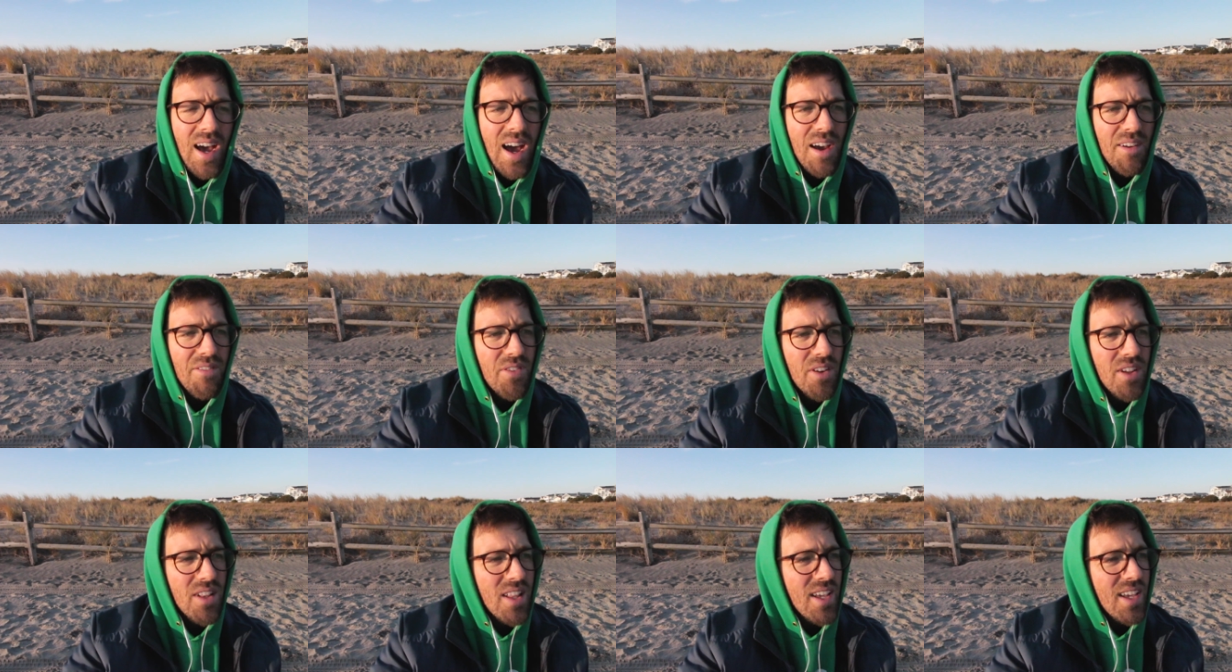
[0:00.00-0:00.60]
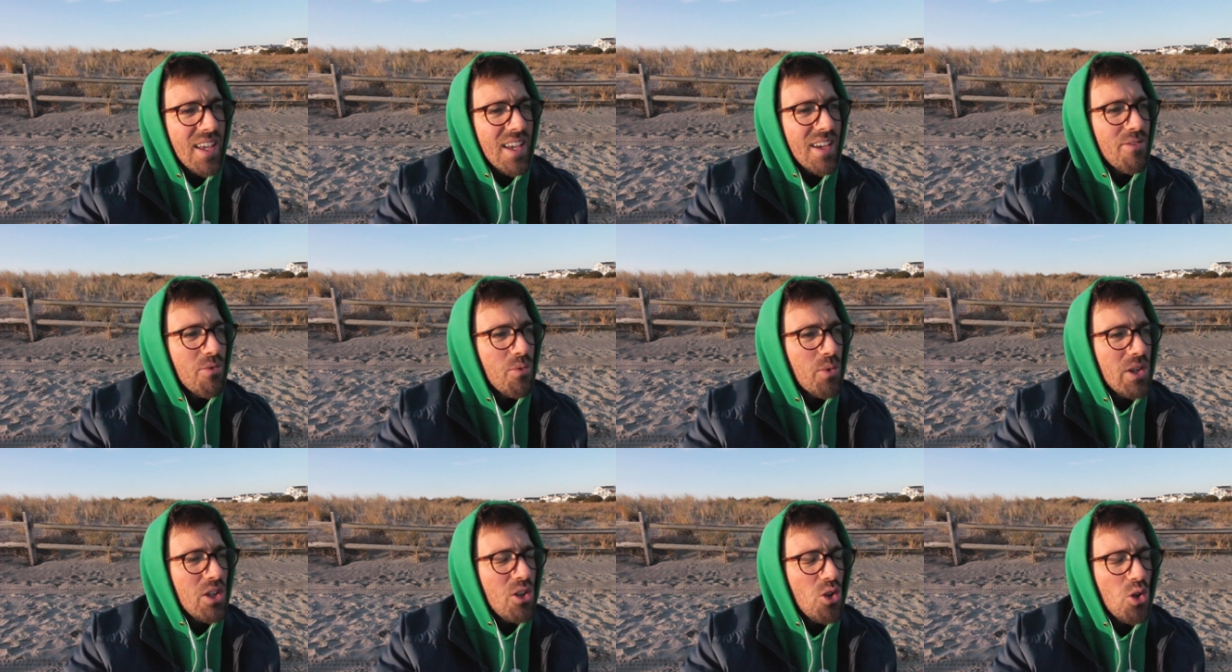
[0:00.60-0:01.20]
I feel like
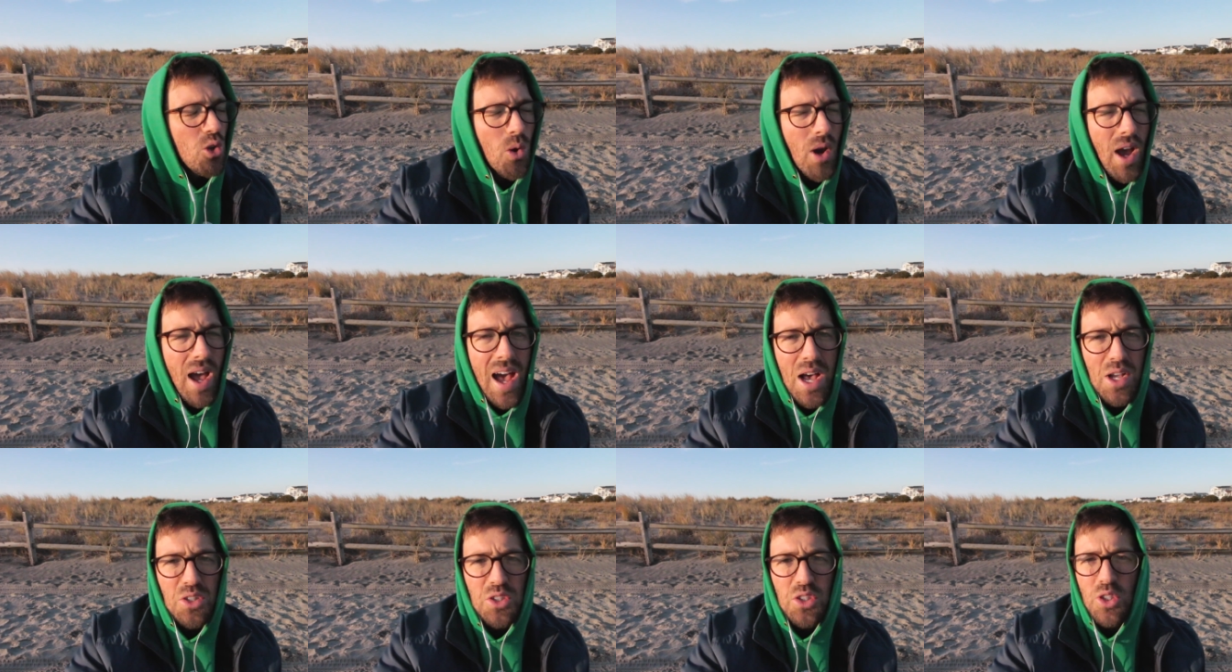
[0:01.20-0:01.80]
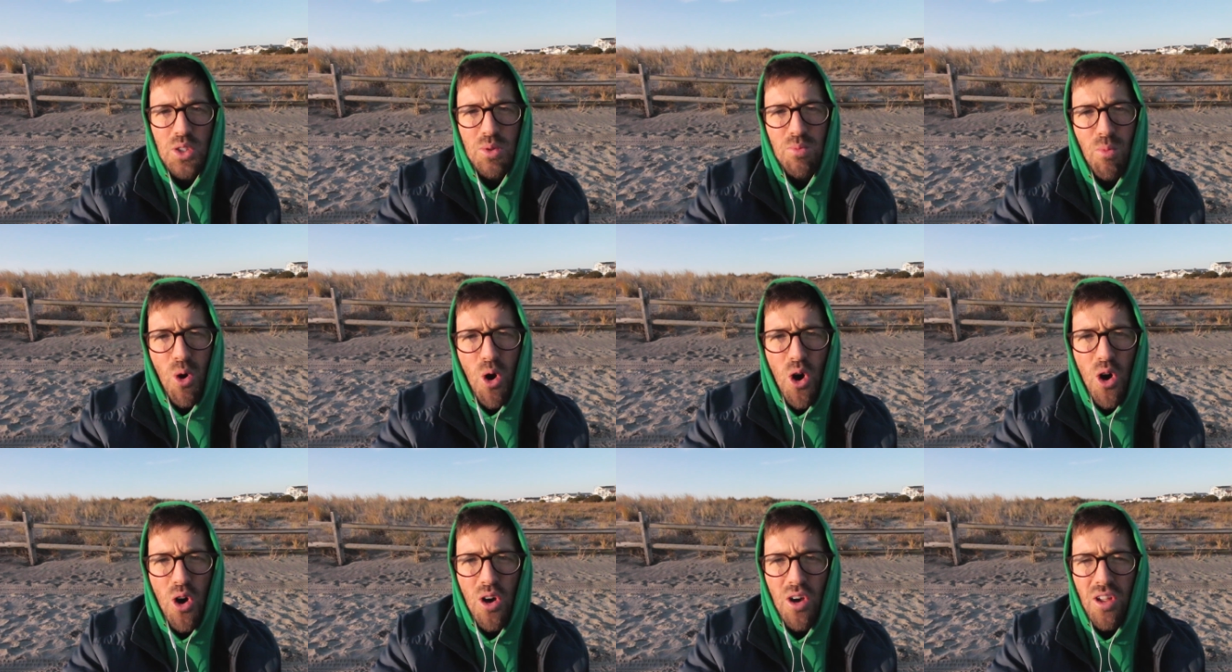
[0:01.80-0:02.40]
if we knew how
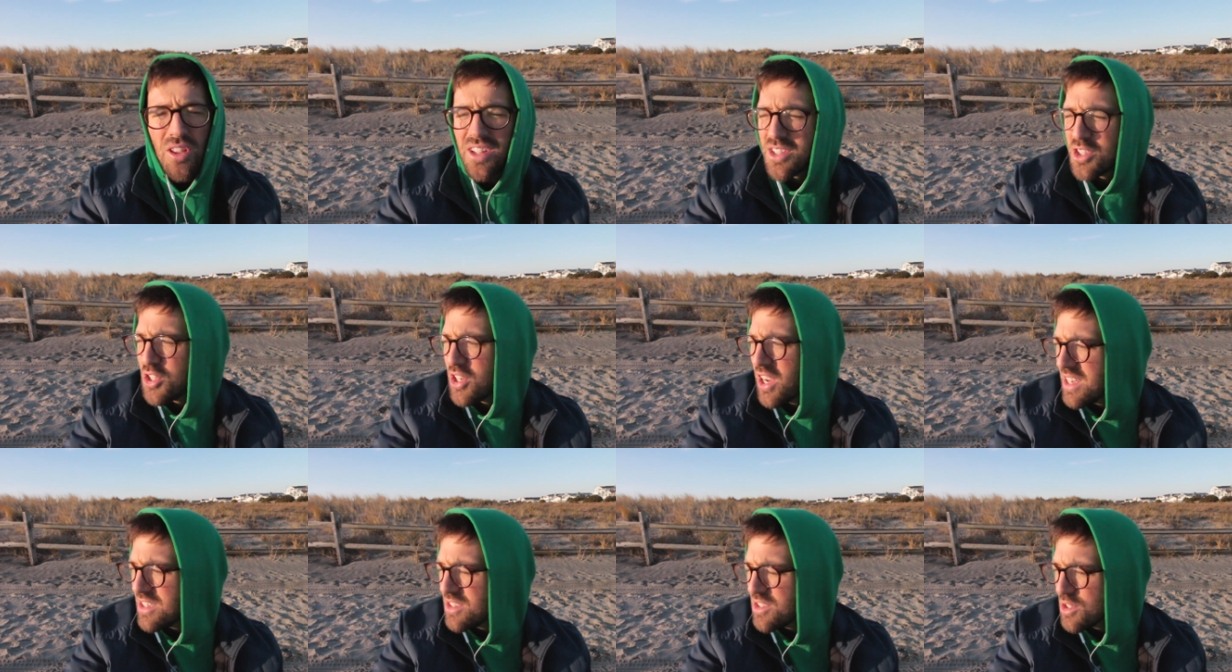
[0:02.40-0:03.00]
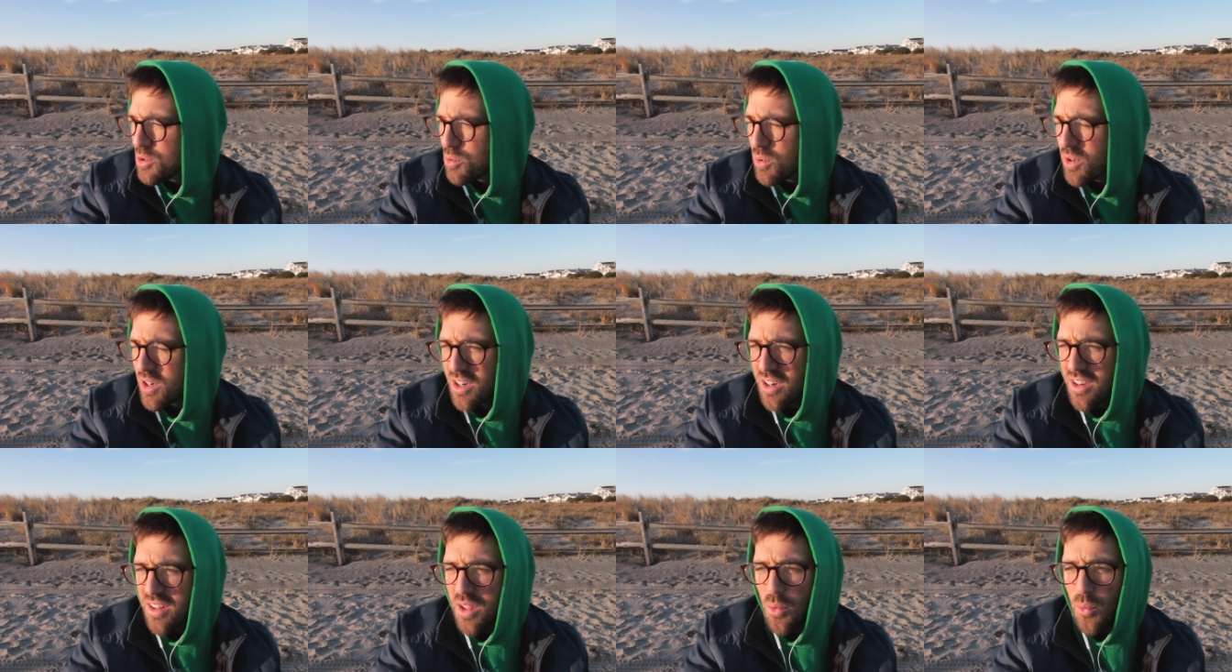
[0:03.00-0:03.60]
small the changes
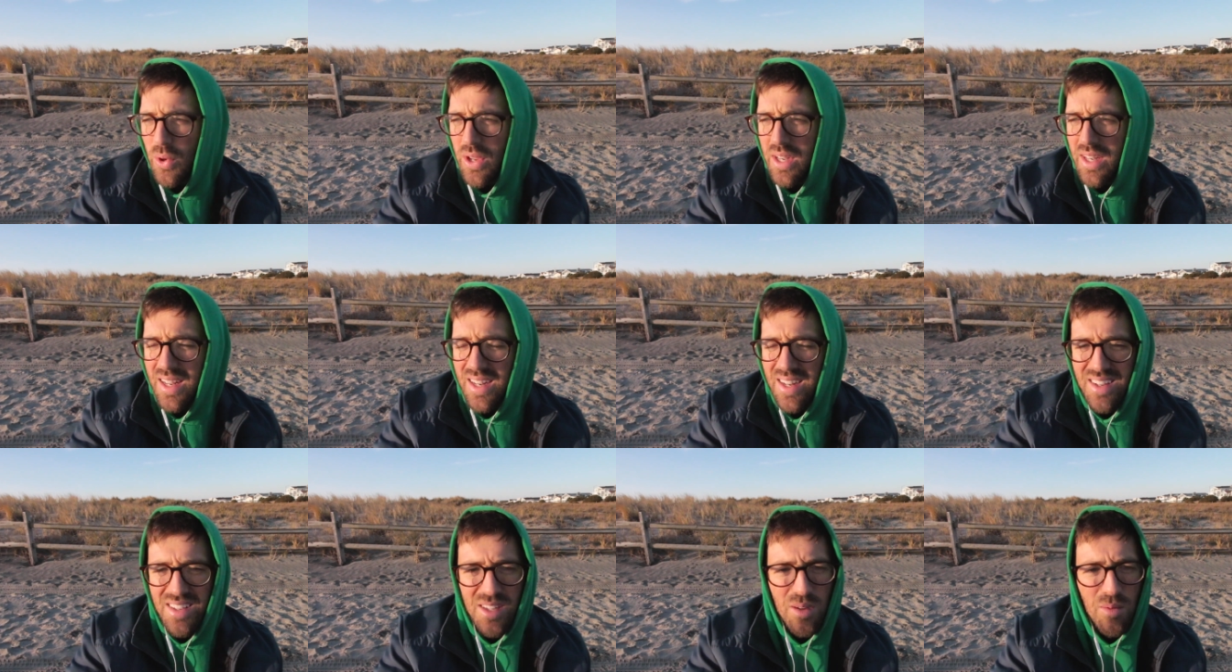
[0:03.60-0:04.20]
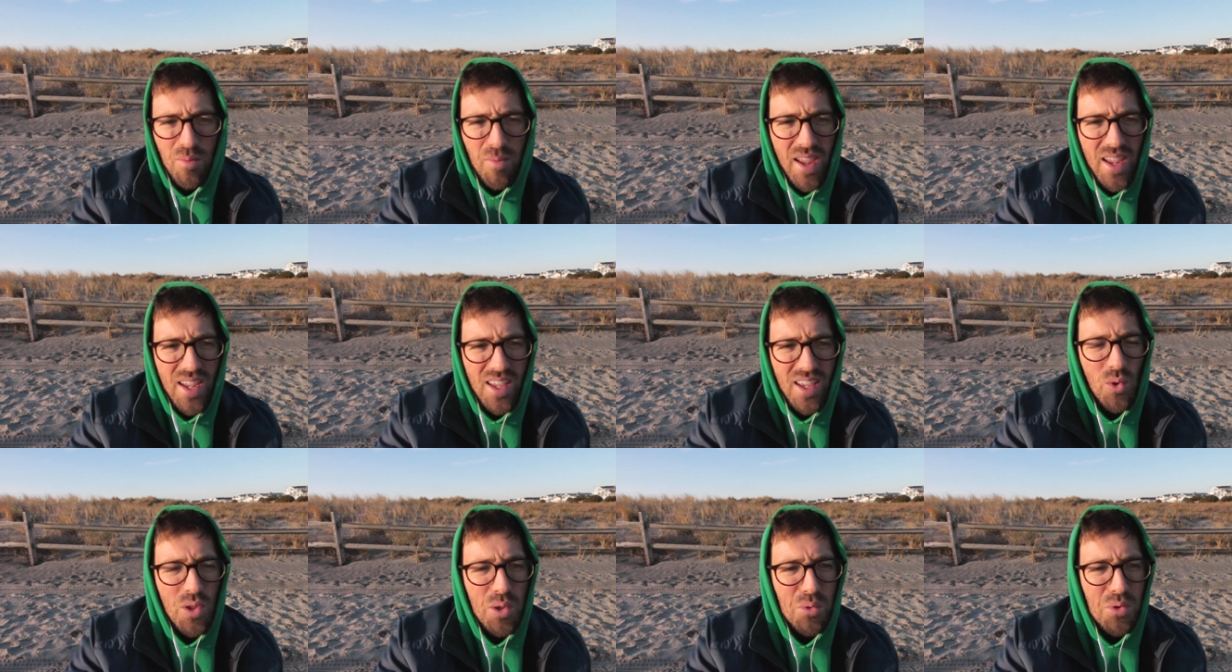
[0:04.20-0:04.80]
were that we needed to make,
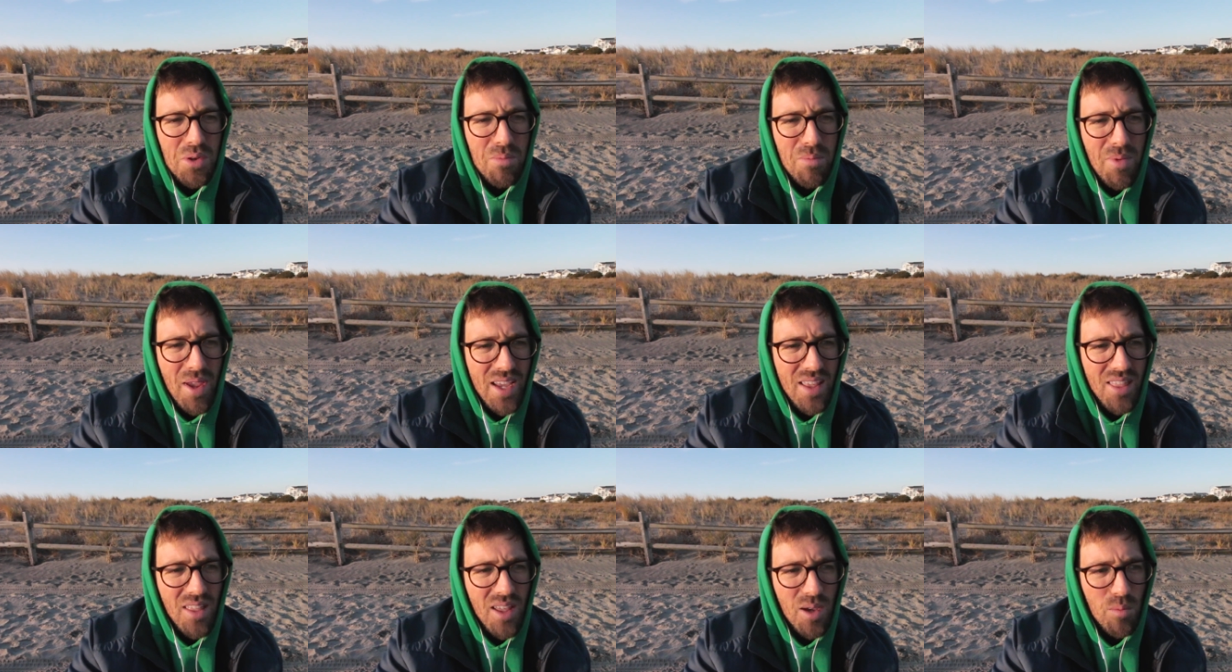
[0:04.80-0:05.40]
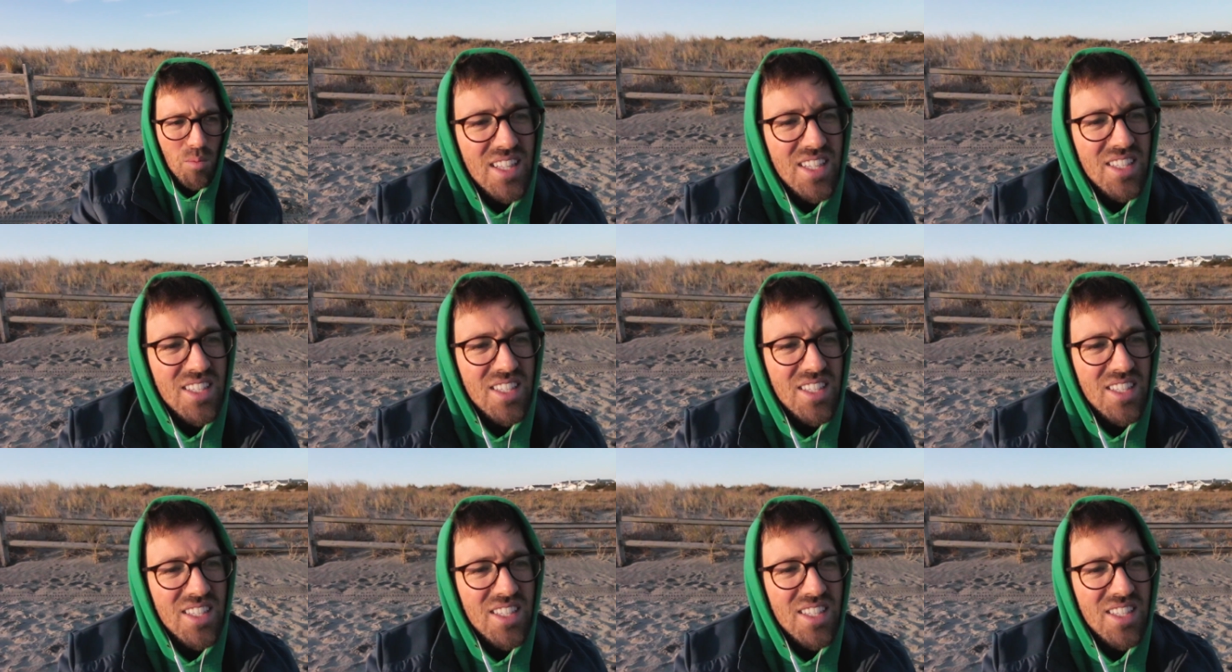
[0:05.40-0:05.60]
we would make them.